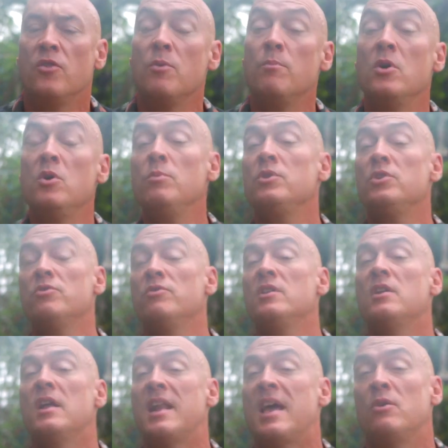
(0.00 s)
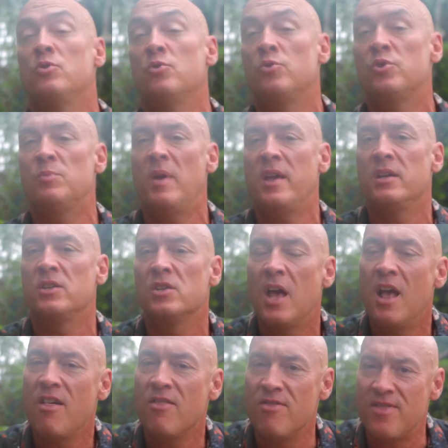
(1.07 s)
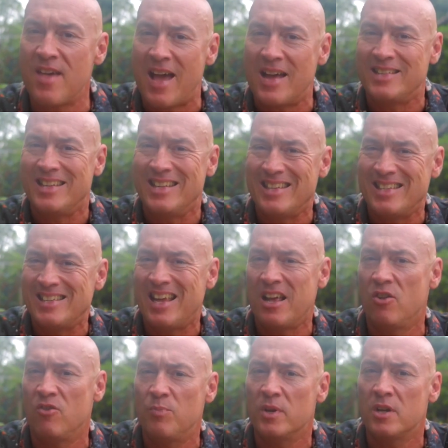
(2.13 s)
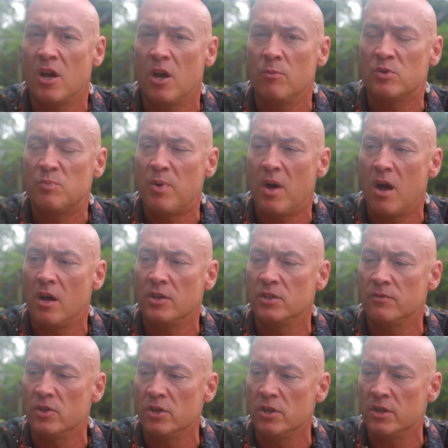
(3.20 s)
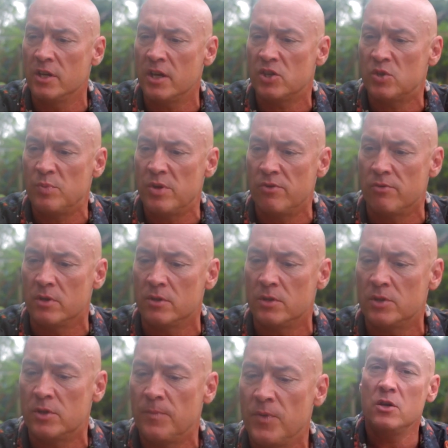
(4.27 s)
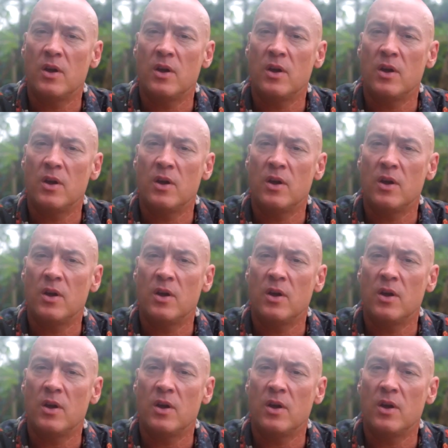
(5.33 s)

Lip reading: The moment you're in an outdoor space, that itself becomes part of the learning experience.